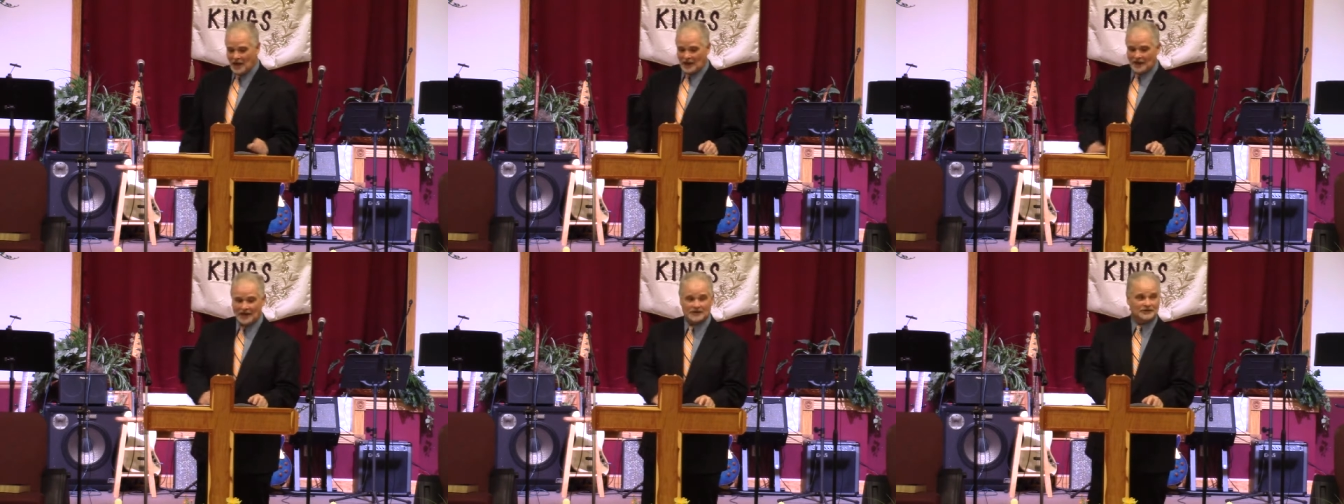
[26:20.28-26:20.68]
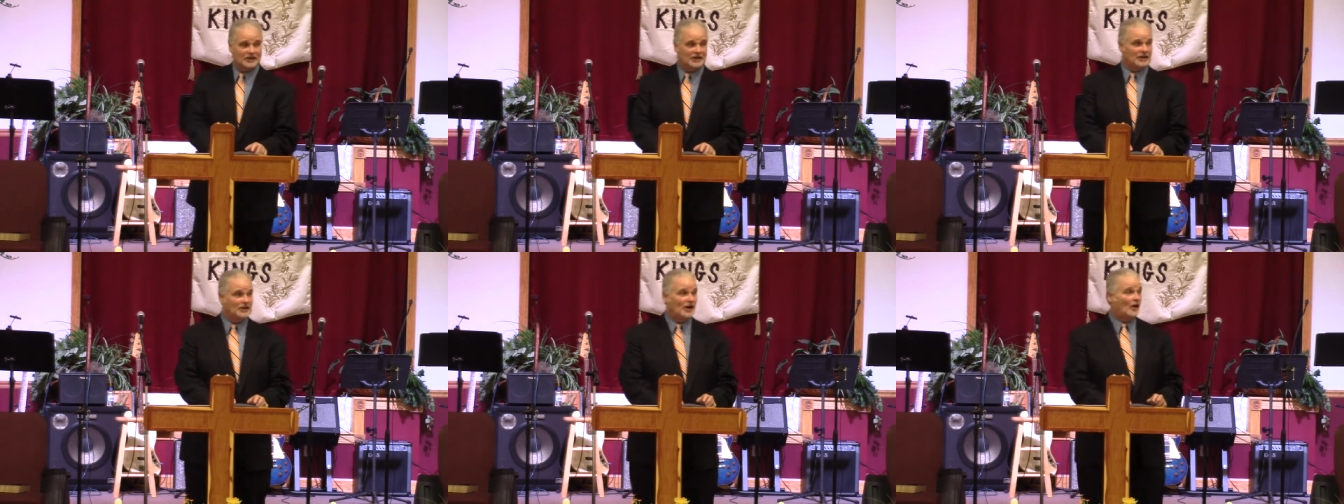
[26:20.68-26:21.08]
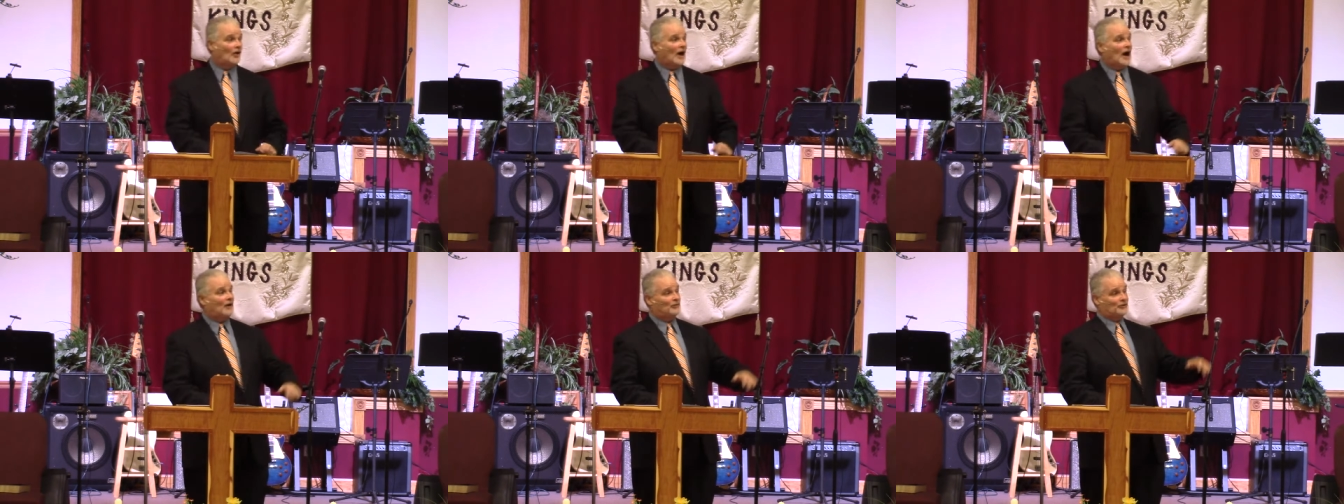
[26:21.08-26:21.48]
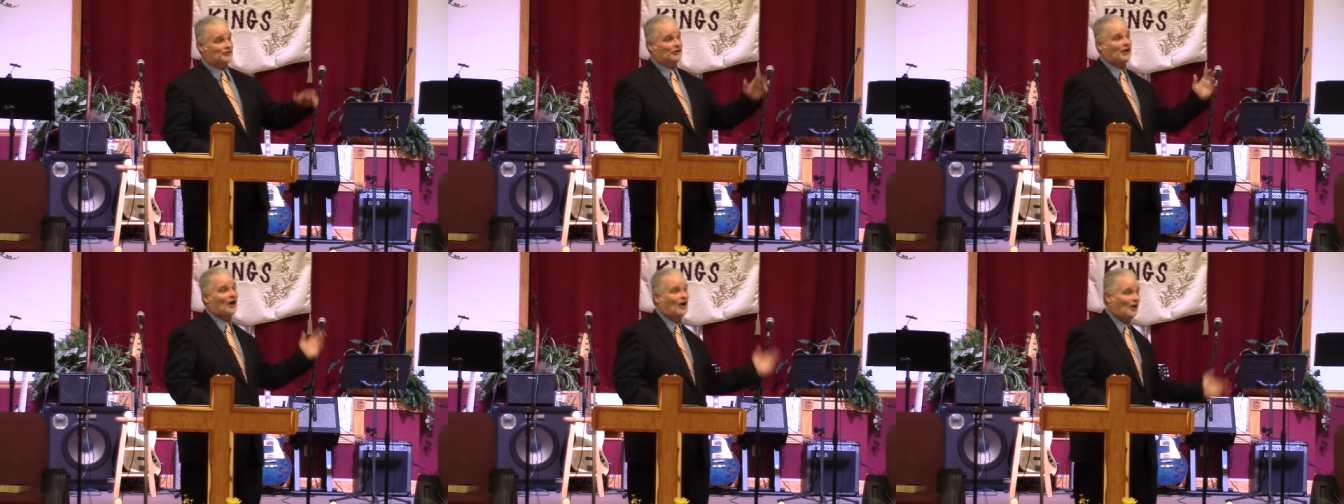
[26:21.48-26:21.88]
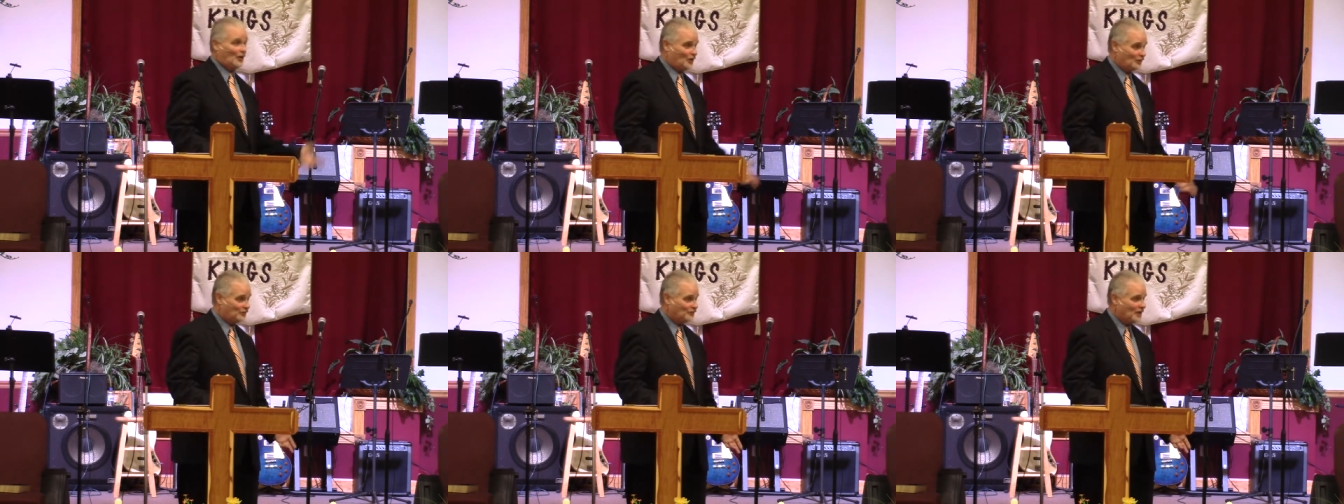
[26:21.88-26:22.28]
Next thing you know, I was
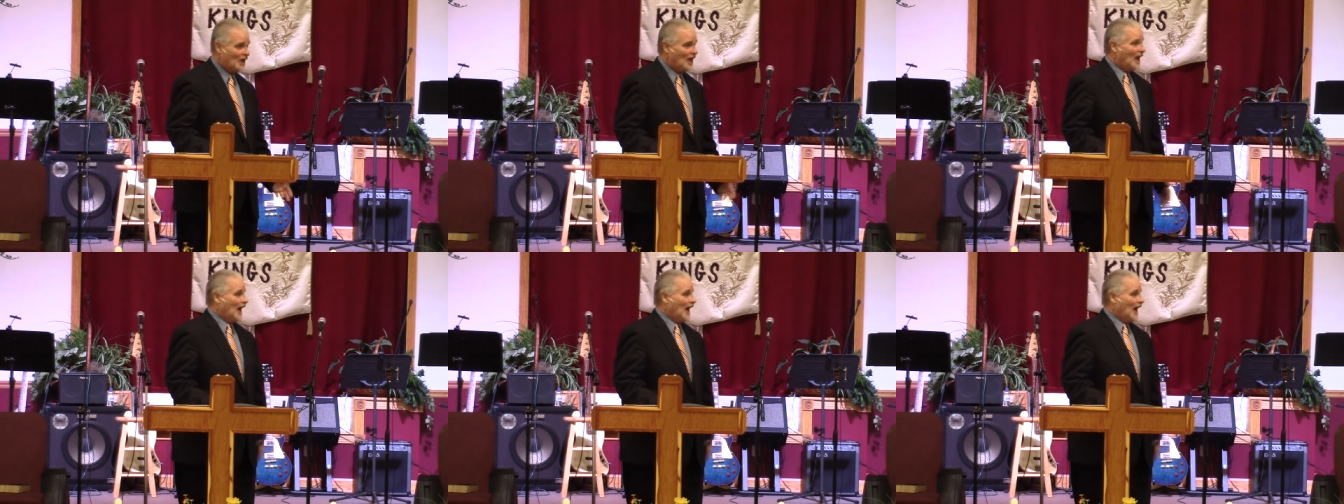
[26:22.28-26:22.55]
gone.